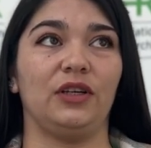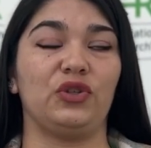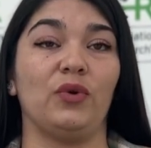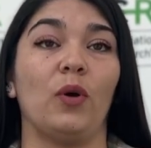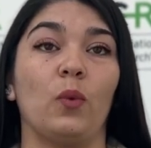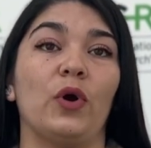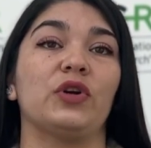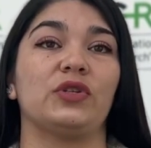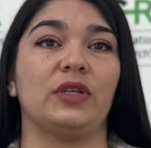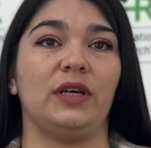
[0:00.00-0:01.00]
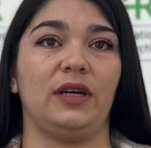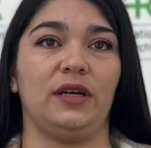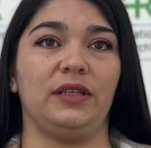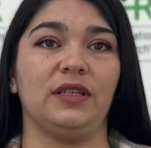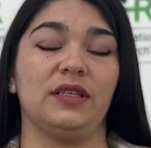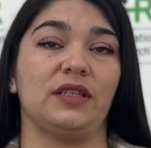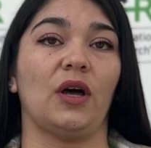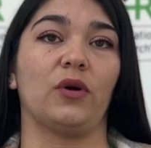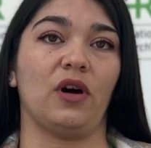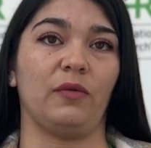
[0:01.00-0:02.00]
to a worse disease
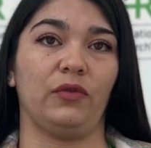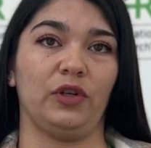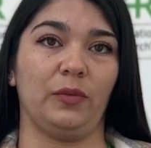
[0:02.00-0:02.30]
outcome for the